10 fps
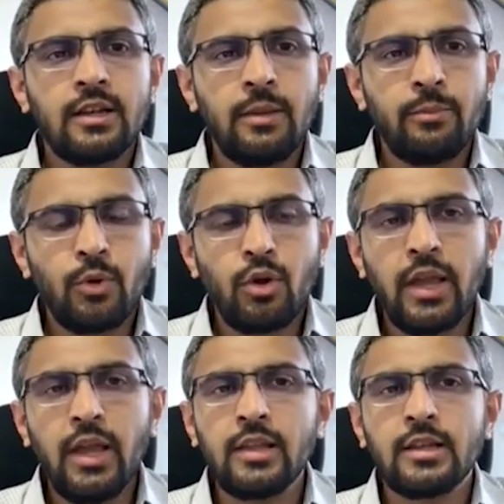an
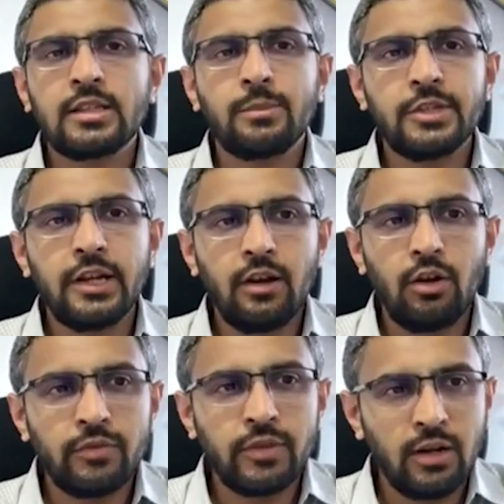employee in the
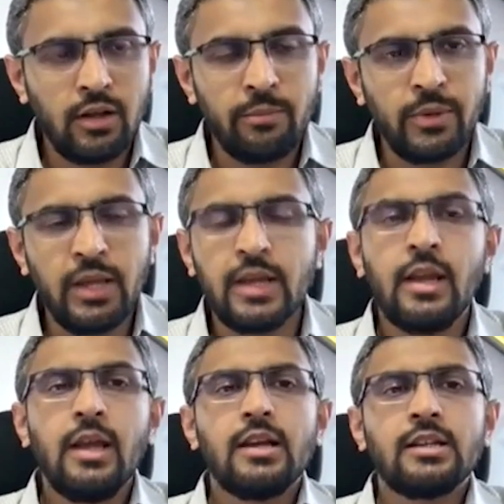subsidiary of that company.